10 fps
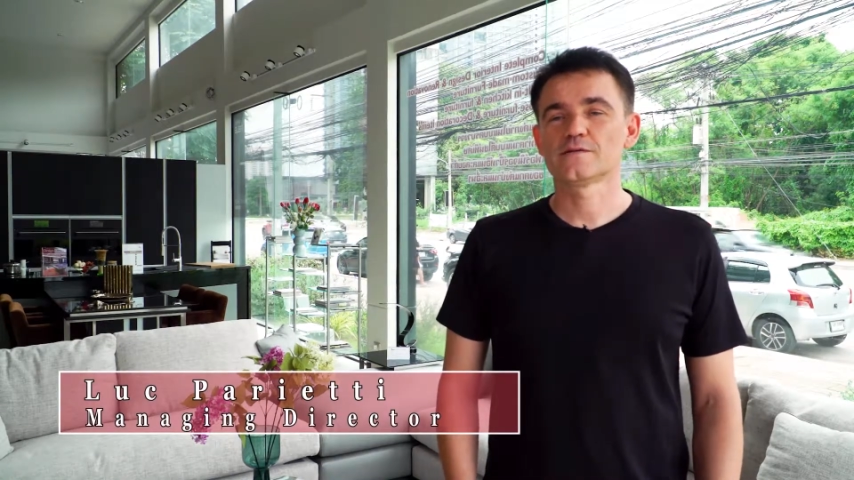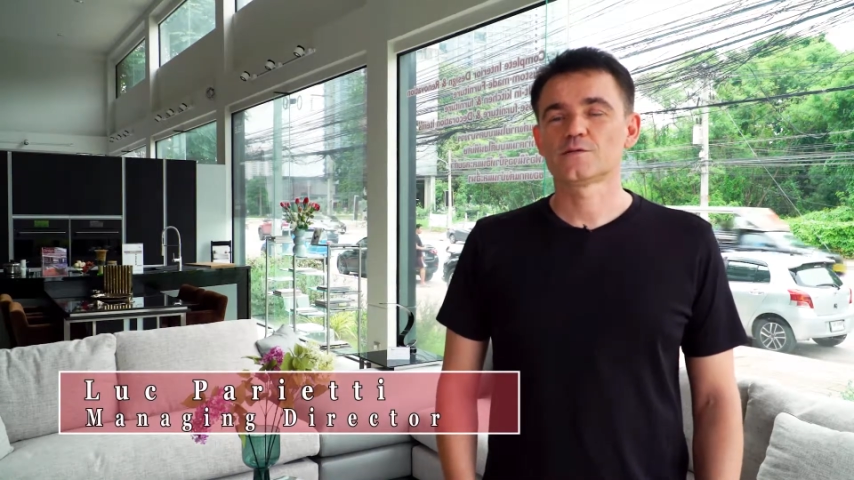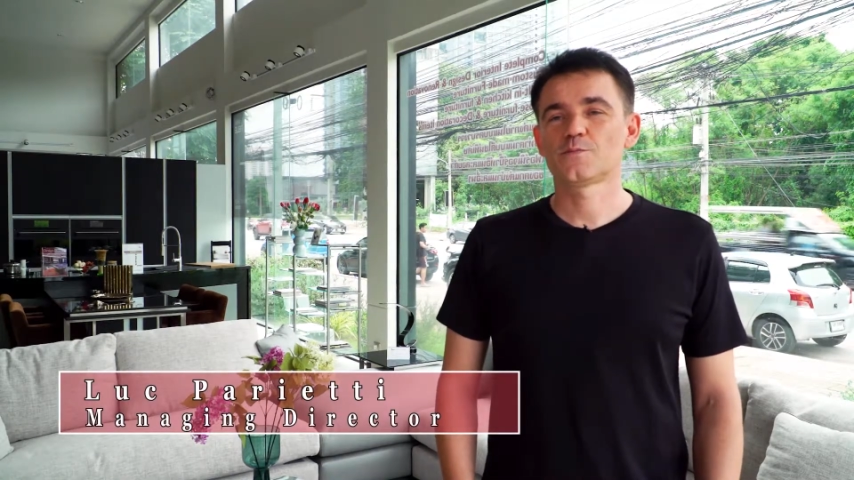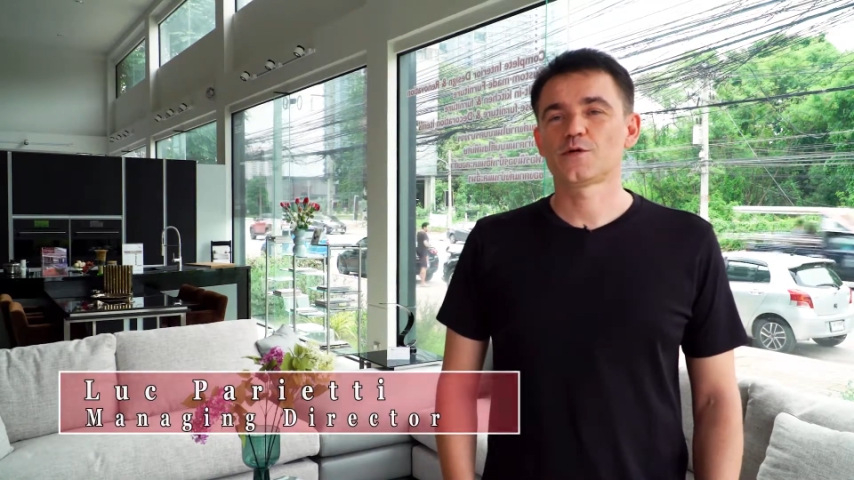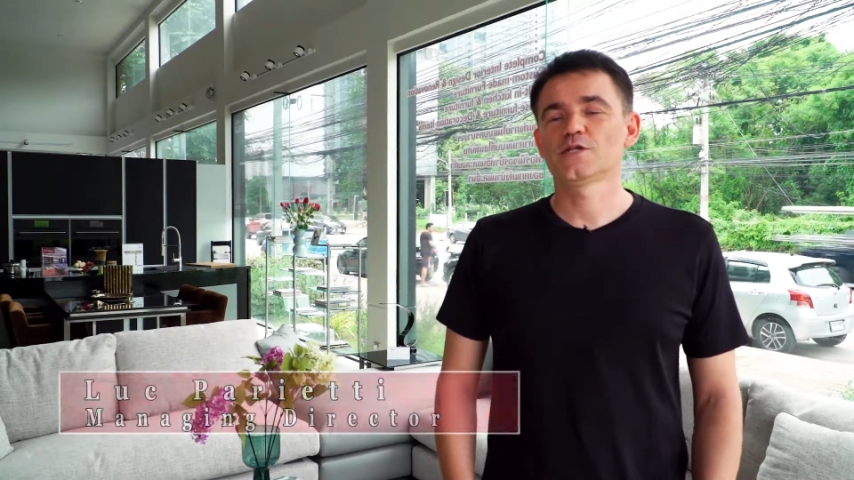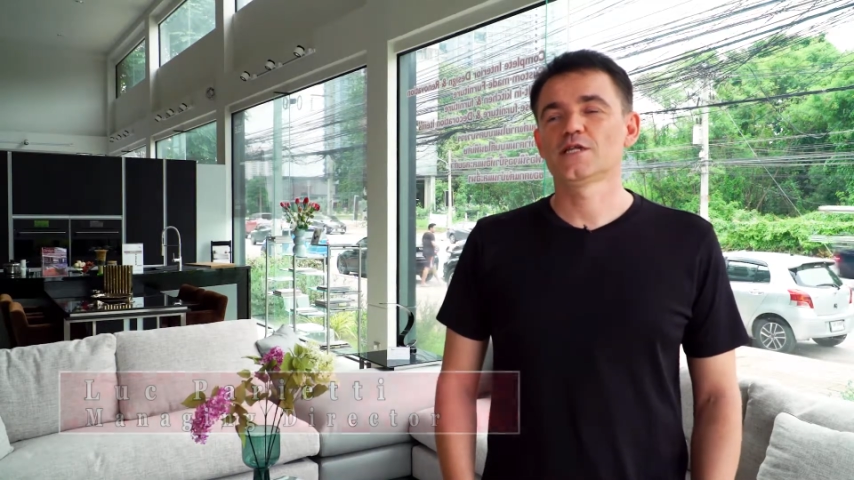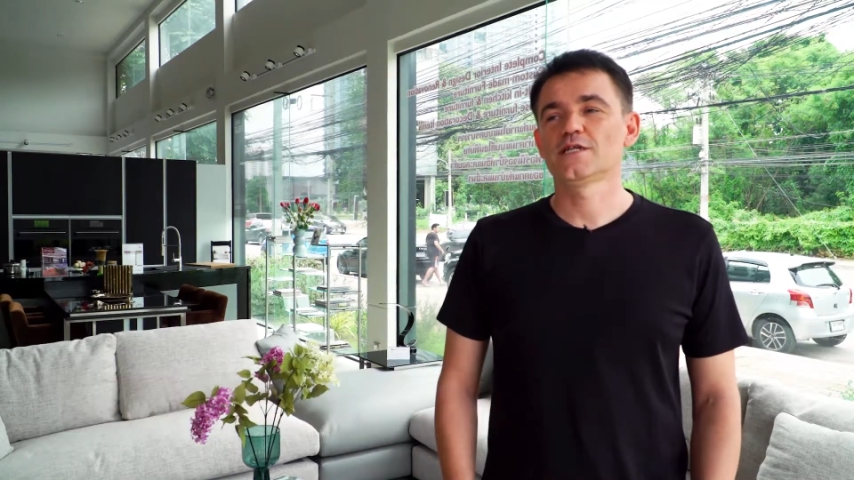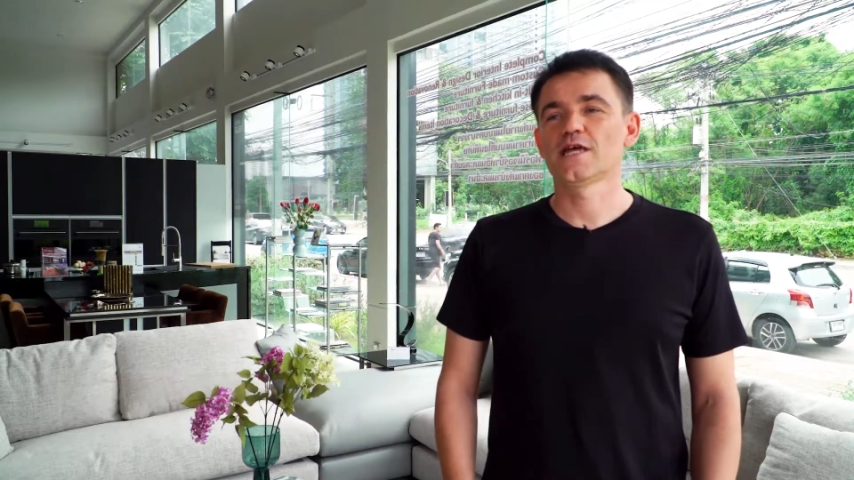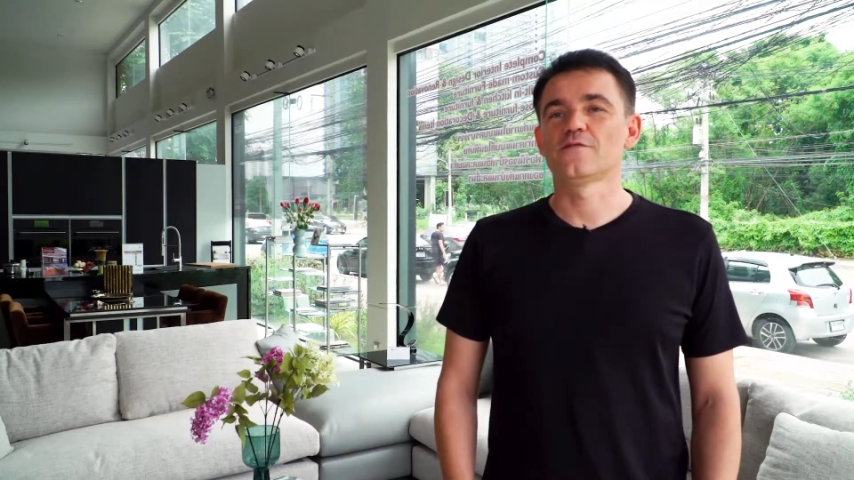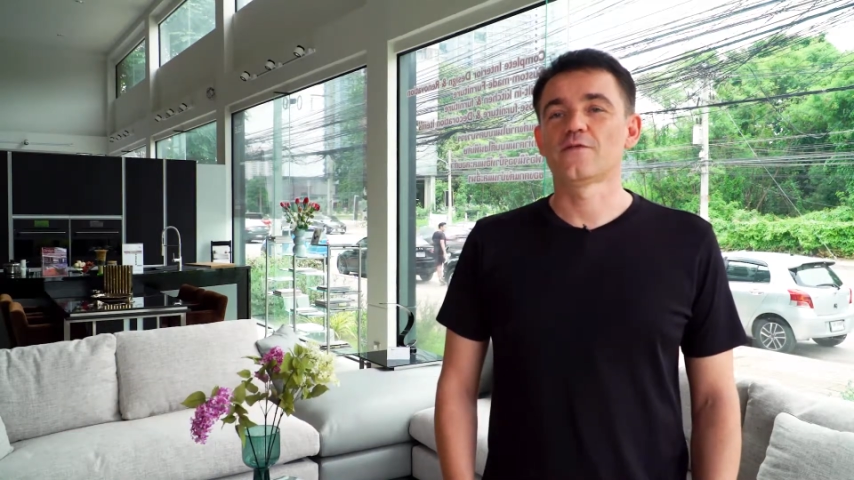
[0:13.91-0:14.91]
Especially
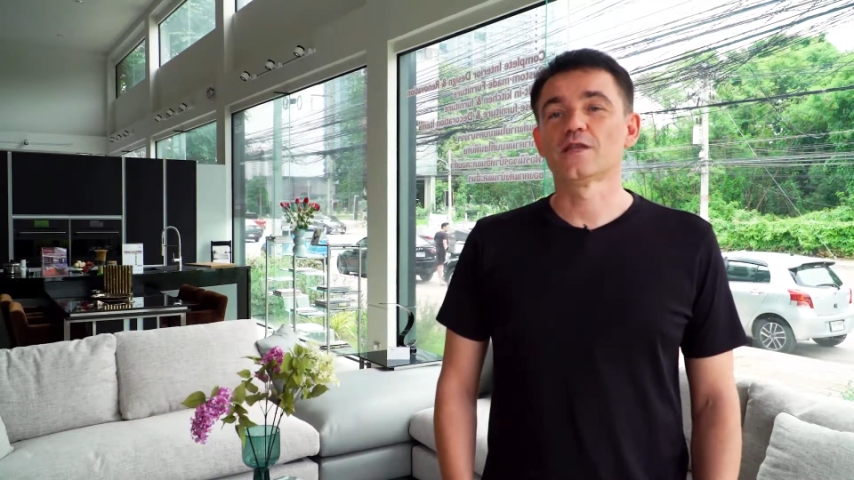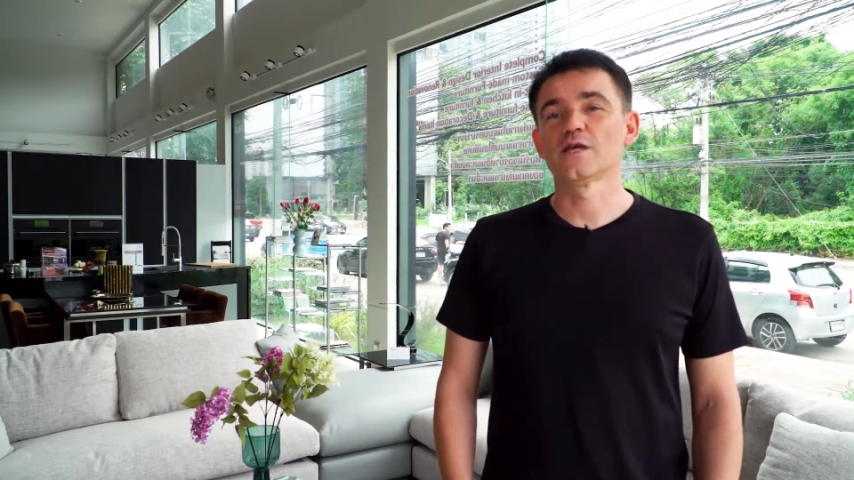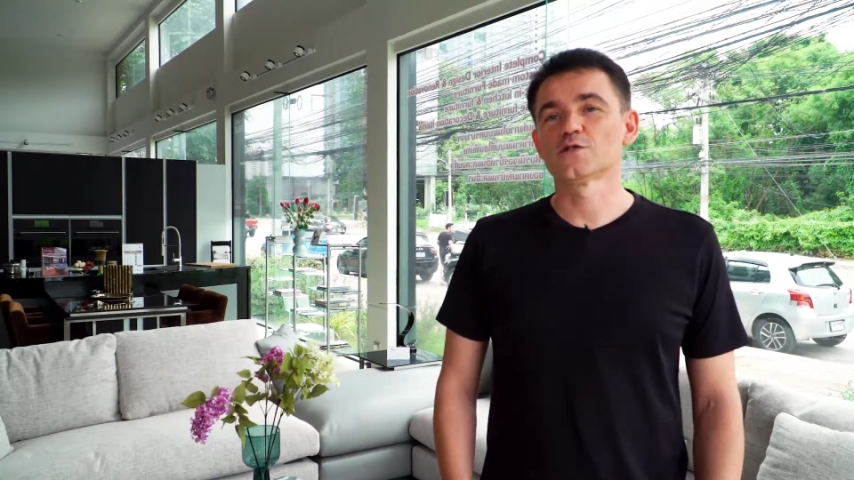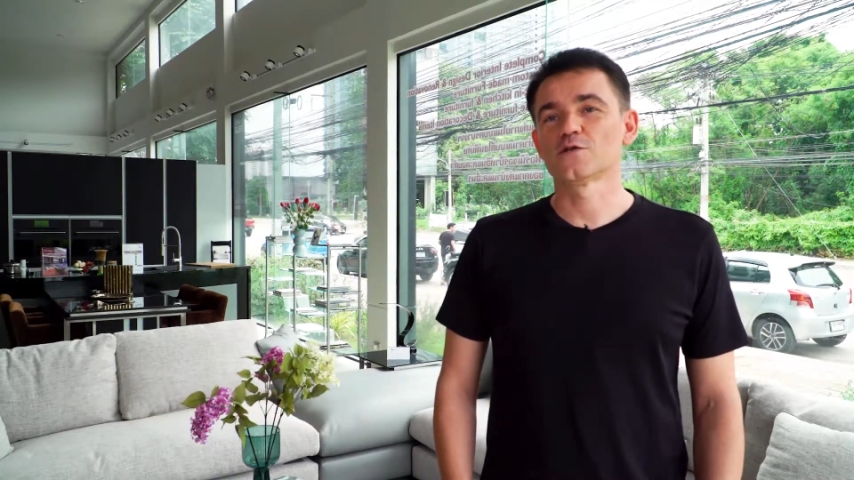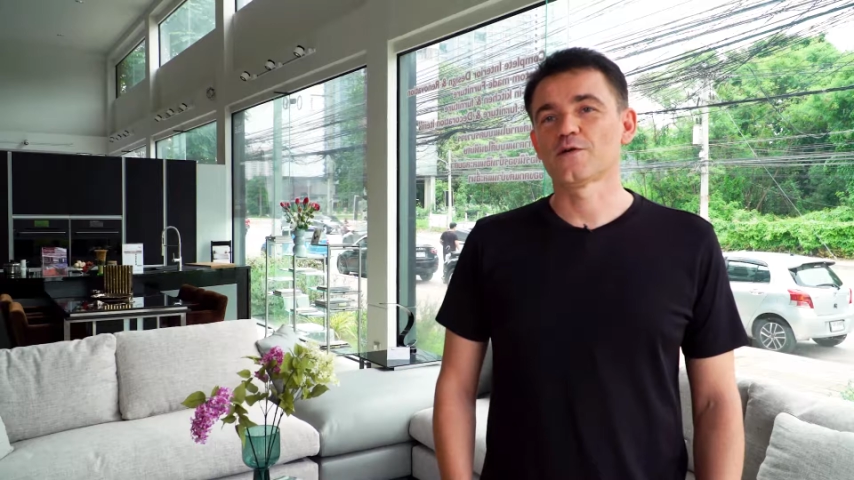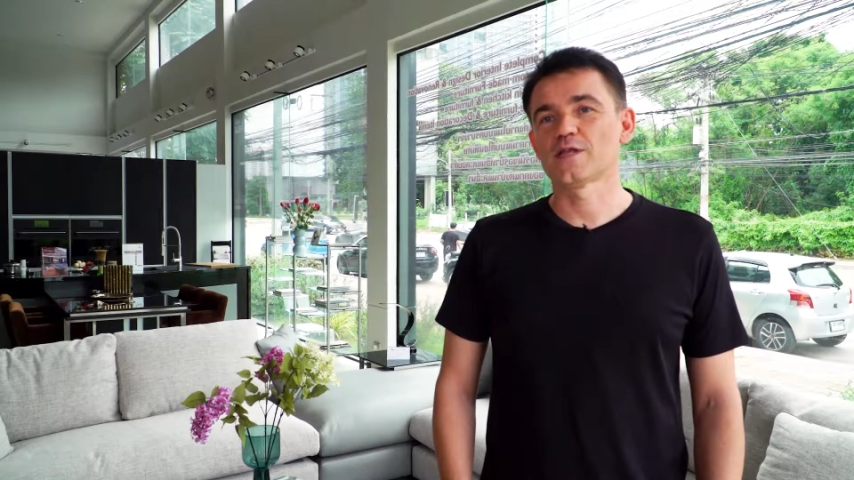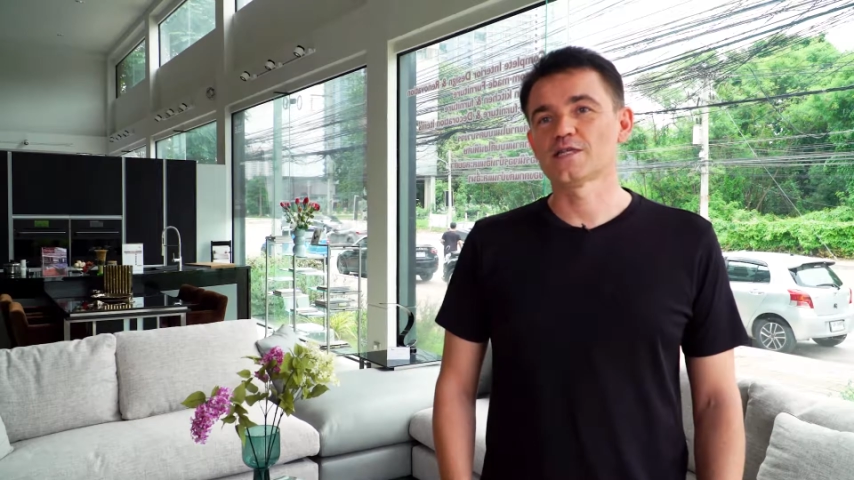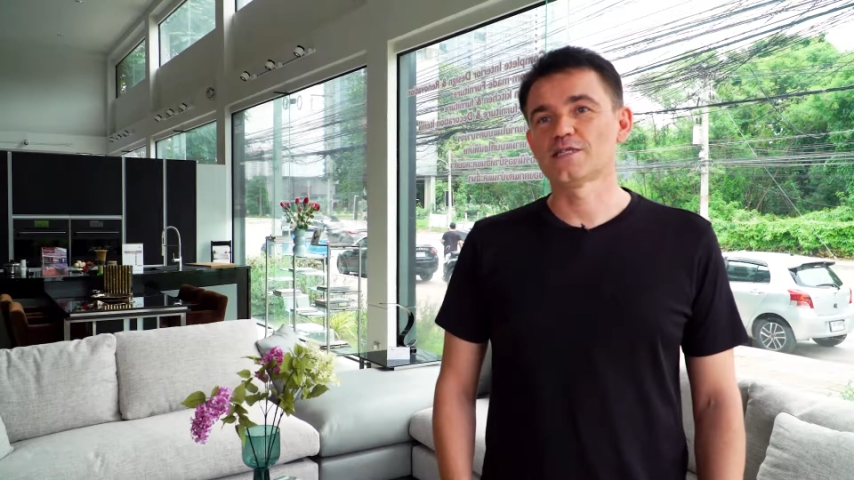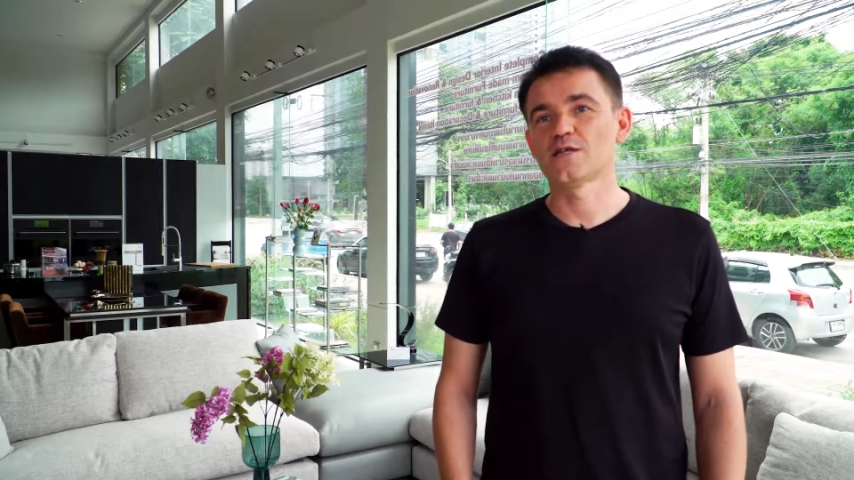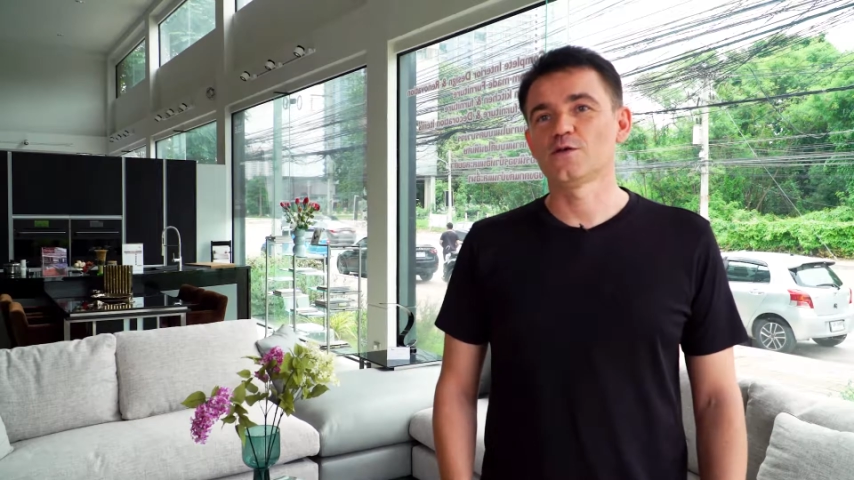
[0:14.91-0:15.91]
the advantage of it
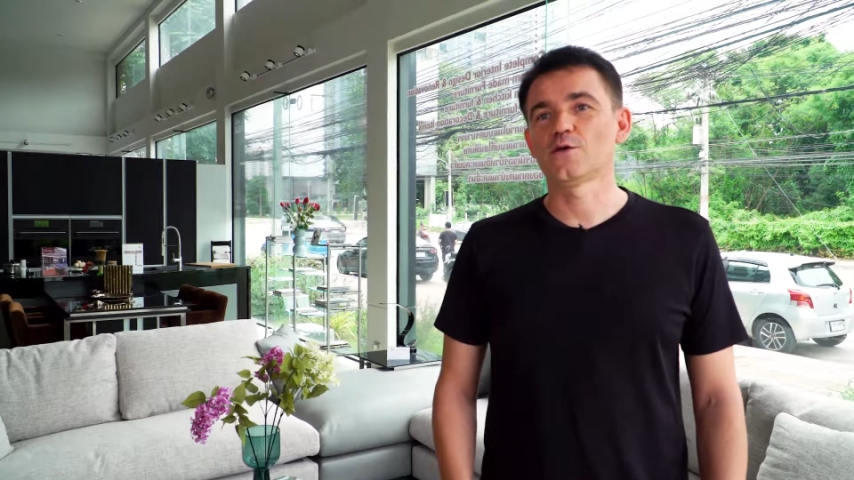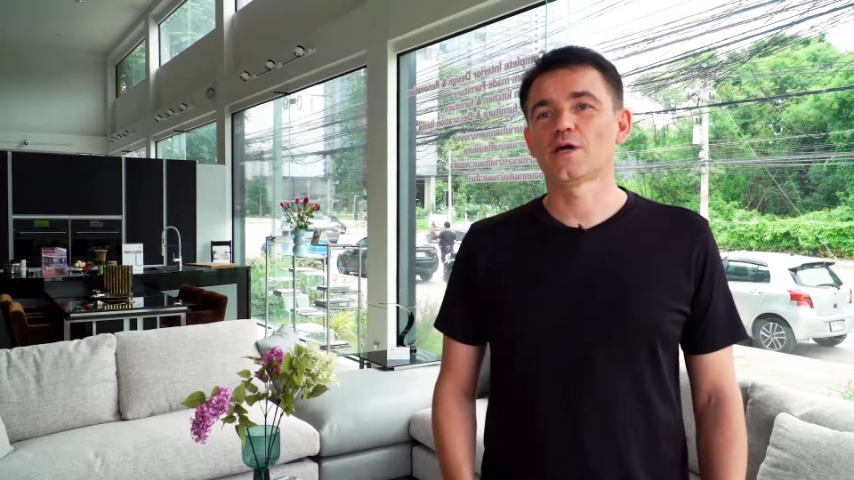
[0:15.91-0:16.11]
is then you